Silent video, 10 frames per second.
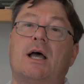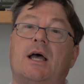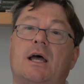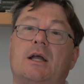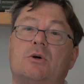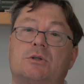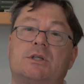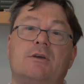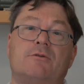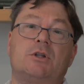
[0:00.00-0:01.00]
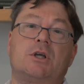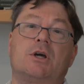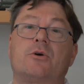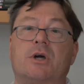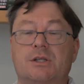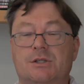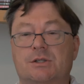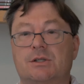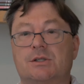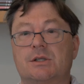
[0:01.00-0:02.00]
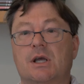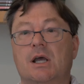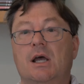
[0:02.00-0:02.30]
and Octavian, the young Augustus,